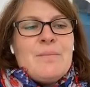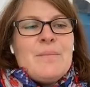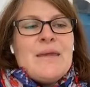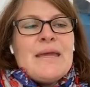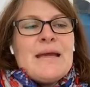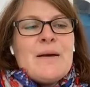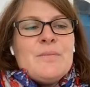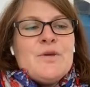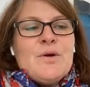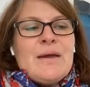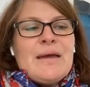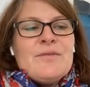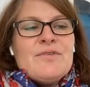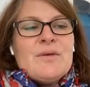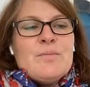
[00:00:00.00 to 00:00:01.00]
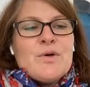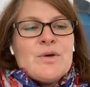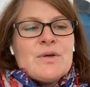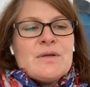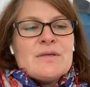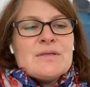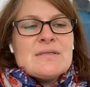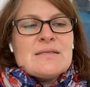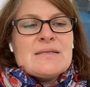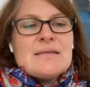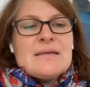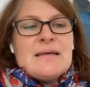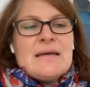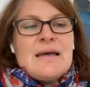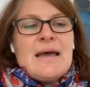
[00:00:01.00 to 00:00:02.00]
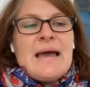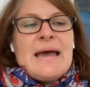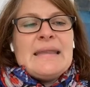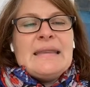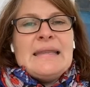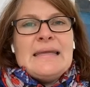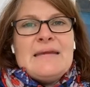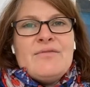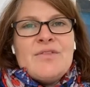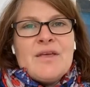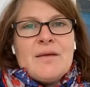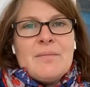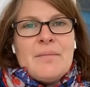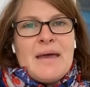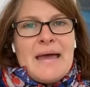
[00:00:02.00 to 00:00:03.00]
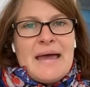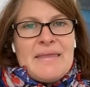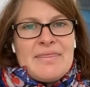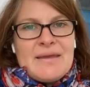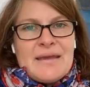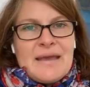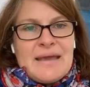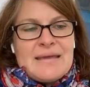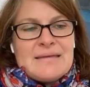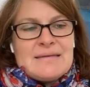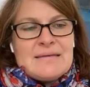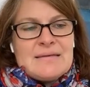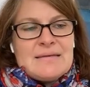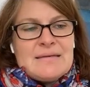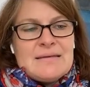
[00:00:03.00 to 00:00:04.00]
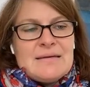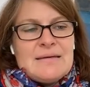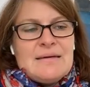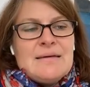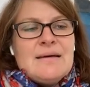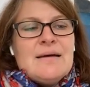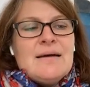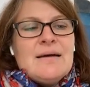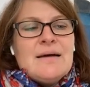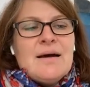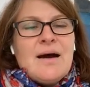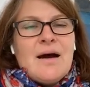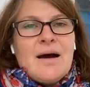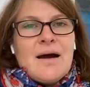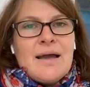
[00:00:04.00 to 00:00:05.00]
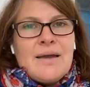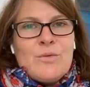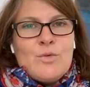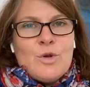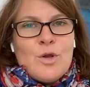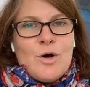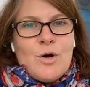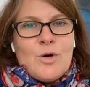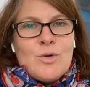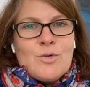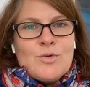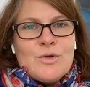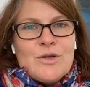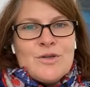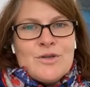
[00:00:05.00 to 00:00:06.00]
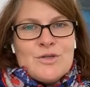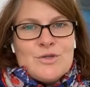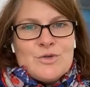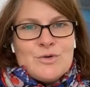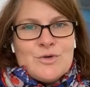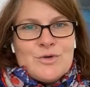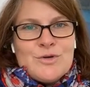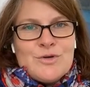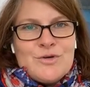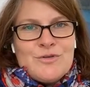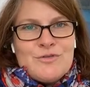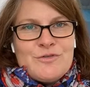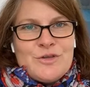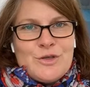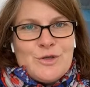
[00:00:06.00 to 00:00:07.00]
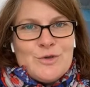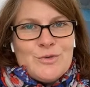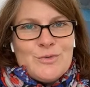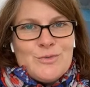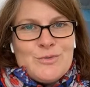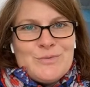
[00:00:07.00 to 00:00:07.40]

Pick up your heavy burdens and leave them at the gate. I will hold the door for you.